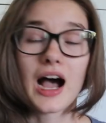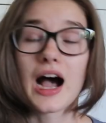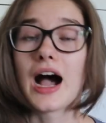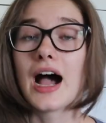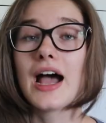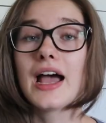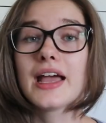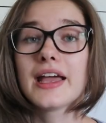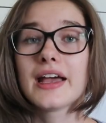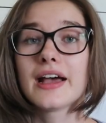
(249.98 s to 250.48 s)

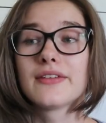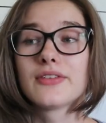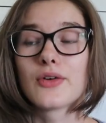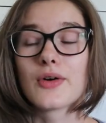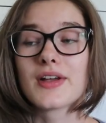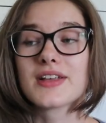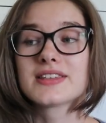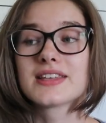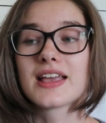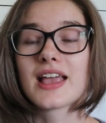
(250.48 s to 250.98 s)
I have
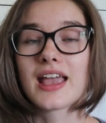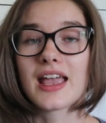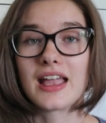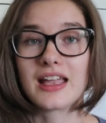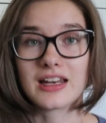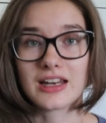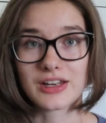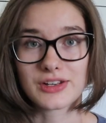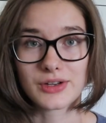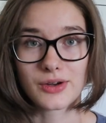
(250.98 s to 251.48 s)
always
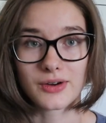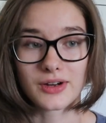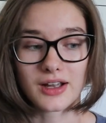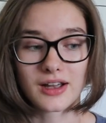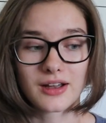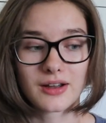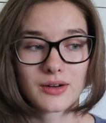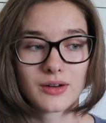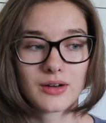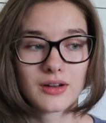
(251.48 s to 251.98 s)
hated
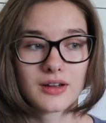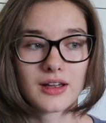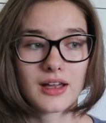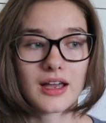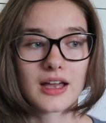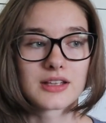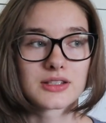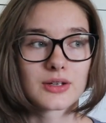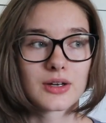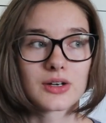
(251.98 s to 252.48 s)
yoga.
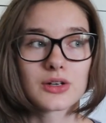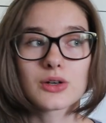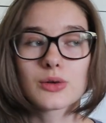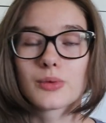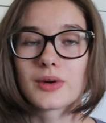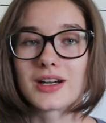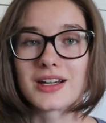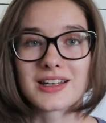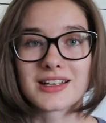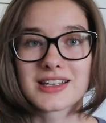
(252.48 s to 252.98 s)
And so I don't know
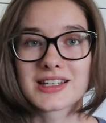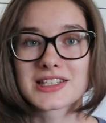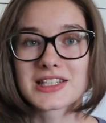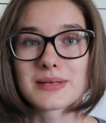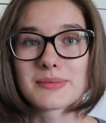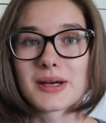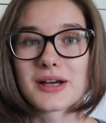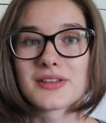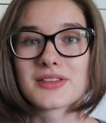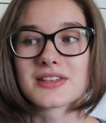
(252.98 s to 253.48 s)
what it is
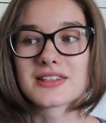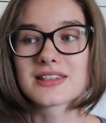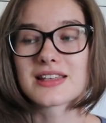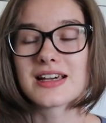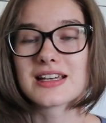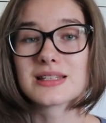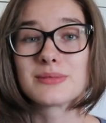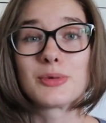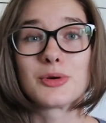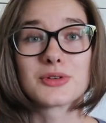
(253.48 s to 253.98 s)
about this
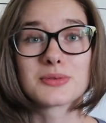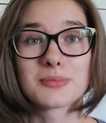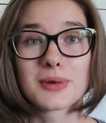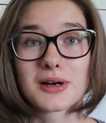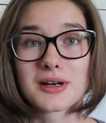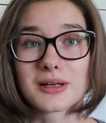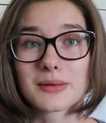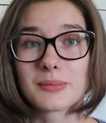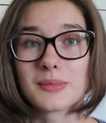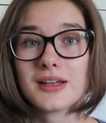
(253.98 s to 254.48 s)
last
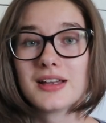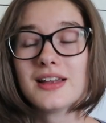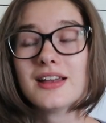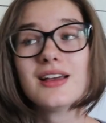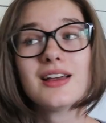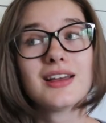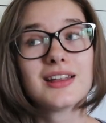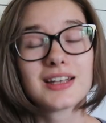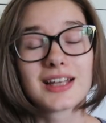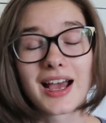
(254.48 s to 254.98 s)
postpartum
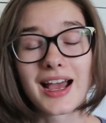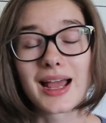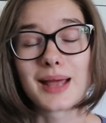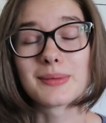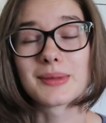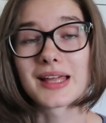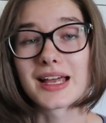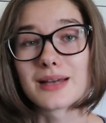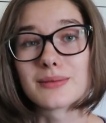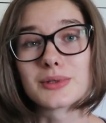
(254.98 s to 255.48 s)

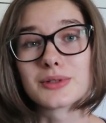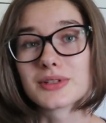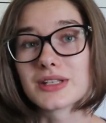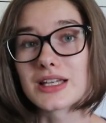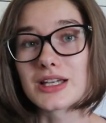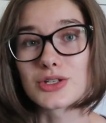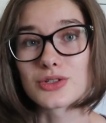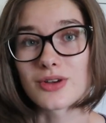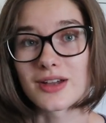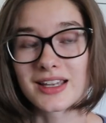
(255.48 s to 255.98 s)
time that I've been
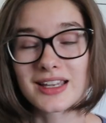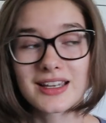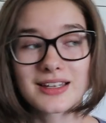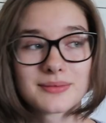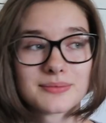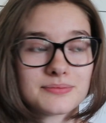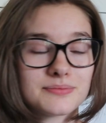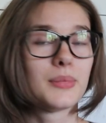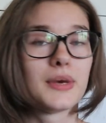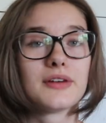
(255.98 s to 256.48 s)
really enjoying
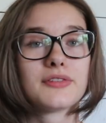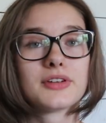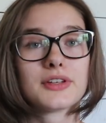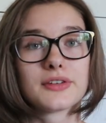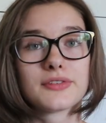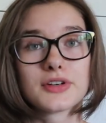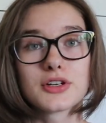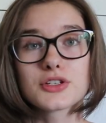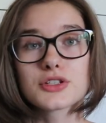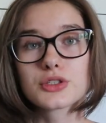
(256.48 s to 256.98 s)
it. But for the
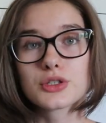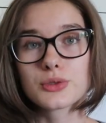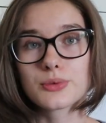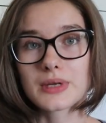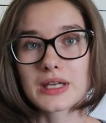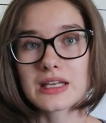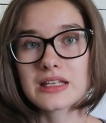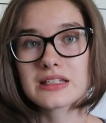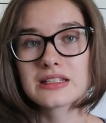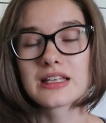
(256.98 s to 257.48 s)
first two
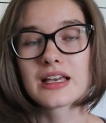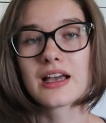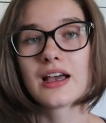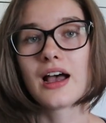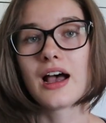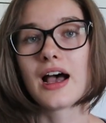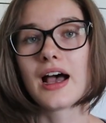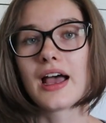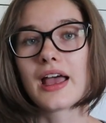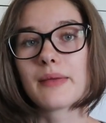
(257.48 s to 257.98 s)
weeks,
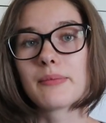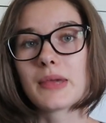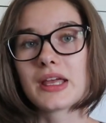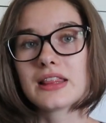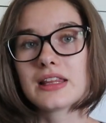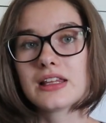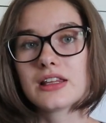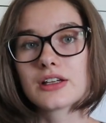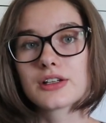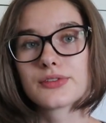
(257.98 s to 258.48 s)
I
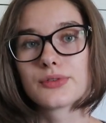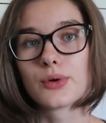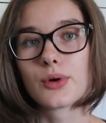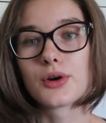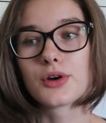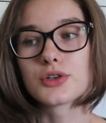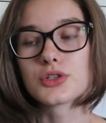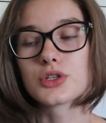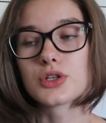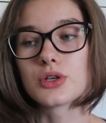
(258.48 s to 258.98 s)
mainly looked
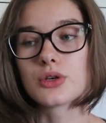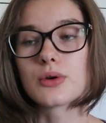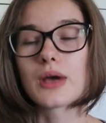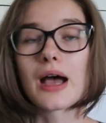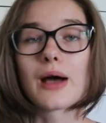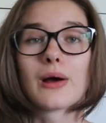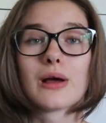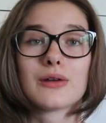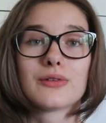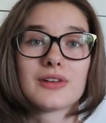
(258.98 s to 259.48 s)
forward to
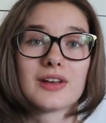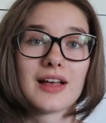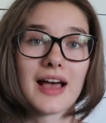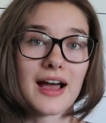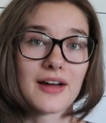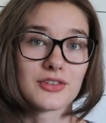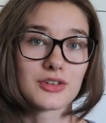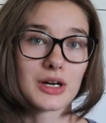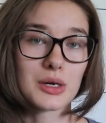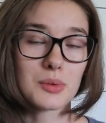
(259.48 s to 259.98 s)
how I'd feel
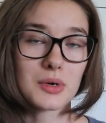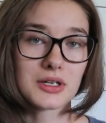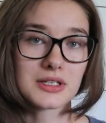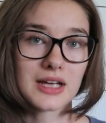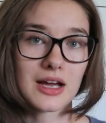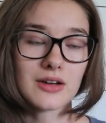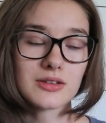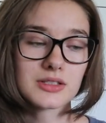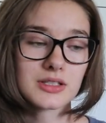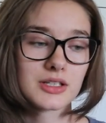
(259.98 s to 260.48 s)
after I worked
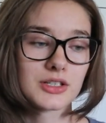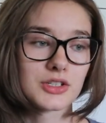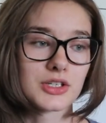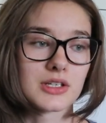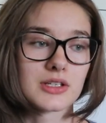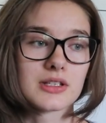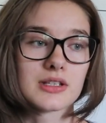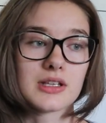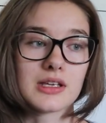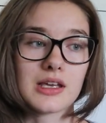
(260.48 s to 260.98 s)
out,
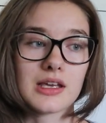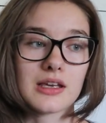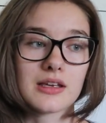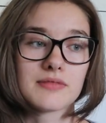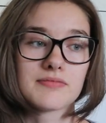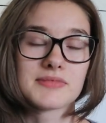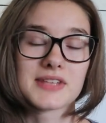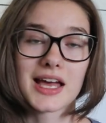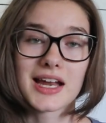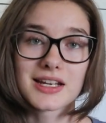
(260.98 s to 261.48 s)
just the
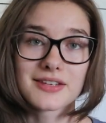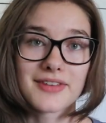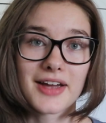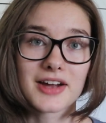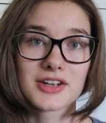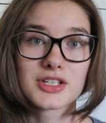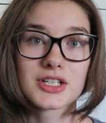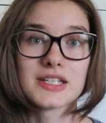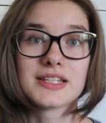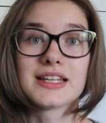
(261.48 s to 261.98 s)

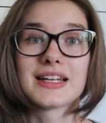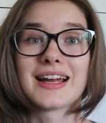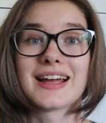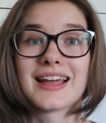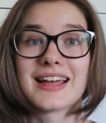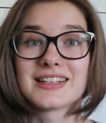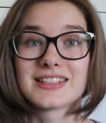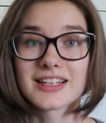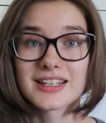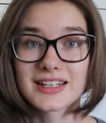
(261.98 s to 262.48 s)
satisfaction that I
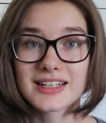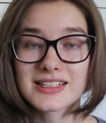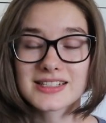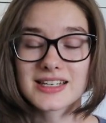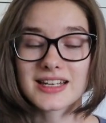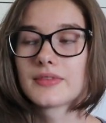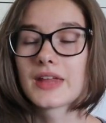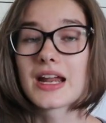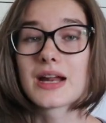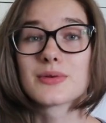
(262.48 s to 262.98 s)
had done
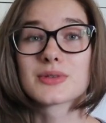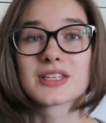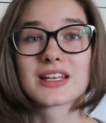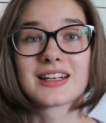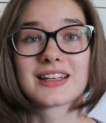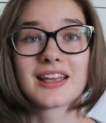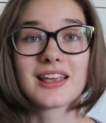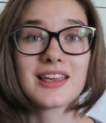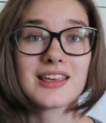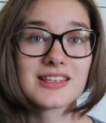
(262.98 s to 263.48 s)
it, that it was
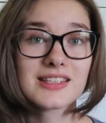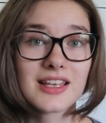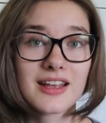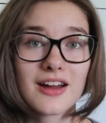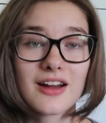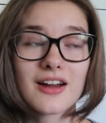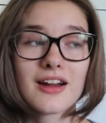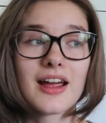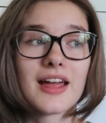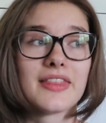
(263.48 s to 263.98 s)
gonna get
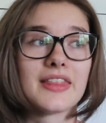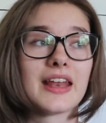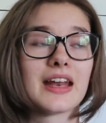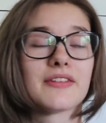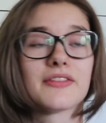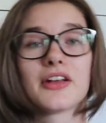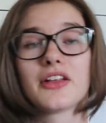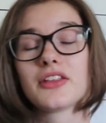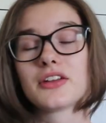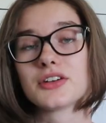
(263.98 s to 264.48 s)
easier, and then I
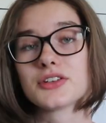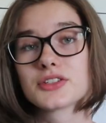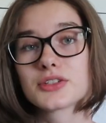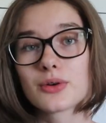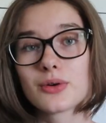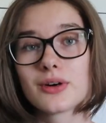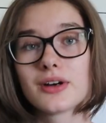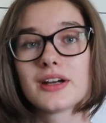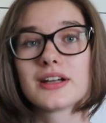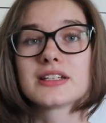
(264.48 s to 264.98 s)
felt a little
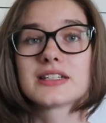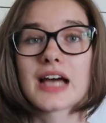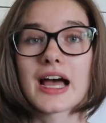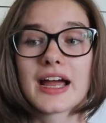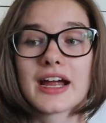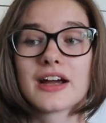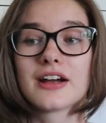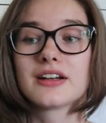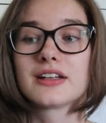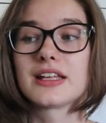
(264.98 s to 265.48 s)
sore and
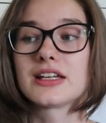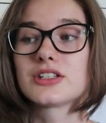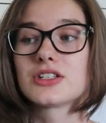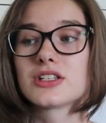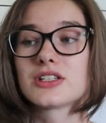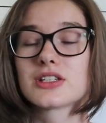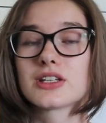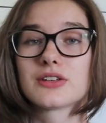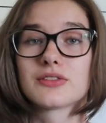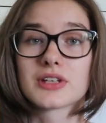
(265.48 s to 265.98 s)
tired. That's
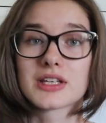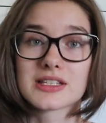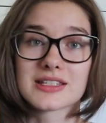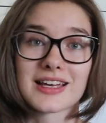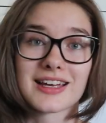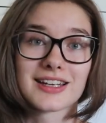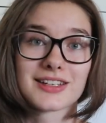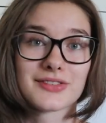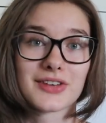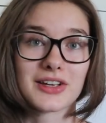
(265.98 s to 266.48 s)
just a really
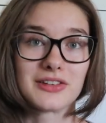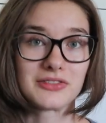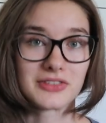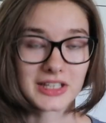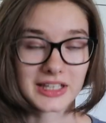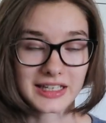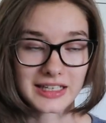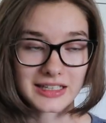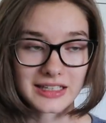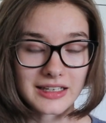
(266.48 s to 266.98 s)
satisfying
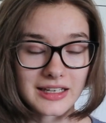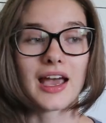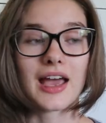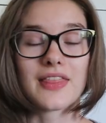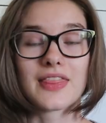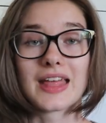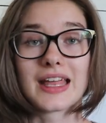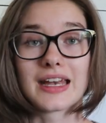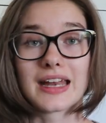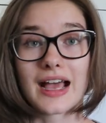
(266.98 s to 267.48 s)
feeling.
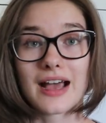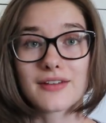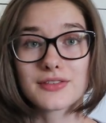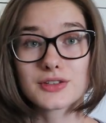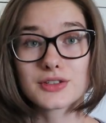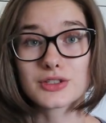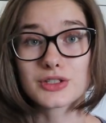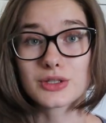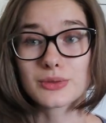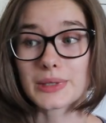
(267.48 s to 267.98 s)
And then
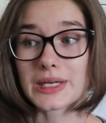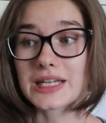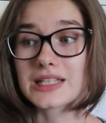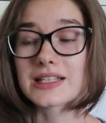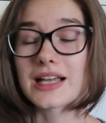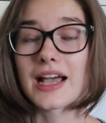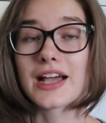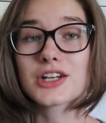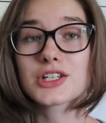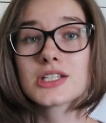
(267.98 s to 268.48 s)
after two weeks,
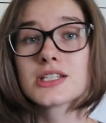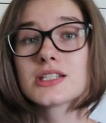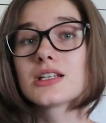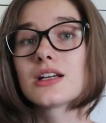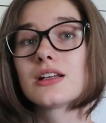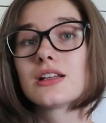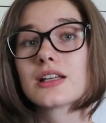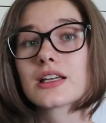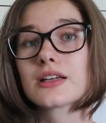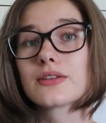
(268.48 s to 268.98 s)
I actually
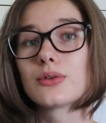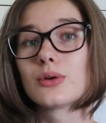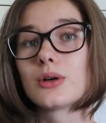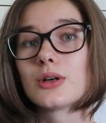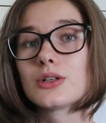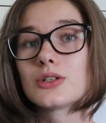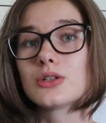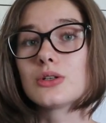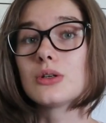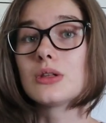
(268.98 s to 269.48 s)
started looking
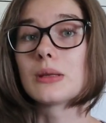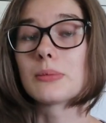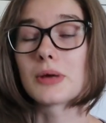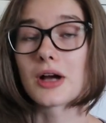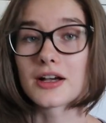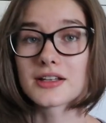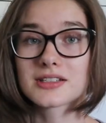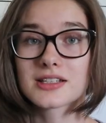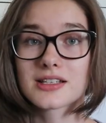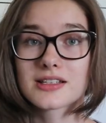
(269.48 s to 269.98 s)
forward to the
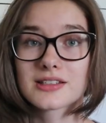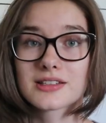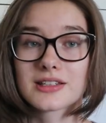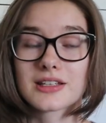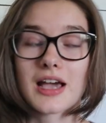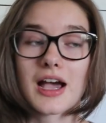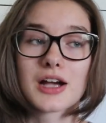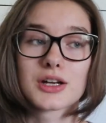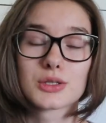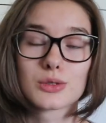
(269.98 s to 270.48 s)
process,
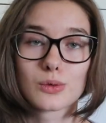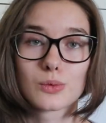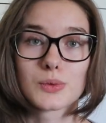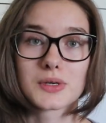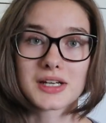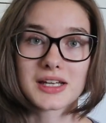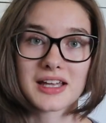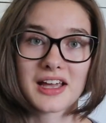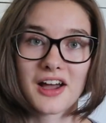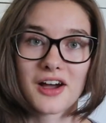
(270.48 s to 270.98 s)
the actual
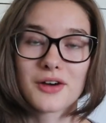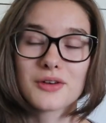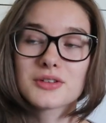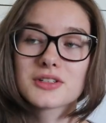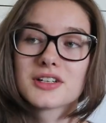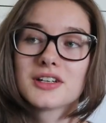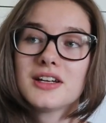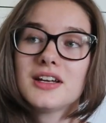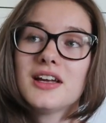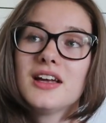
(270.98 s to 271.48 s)
working out.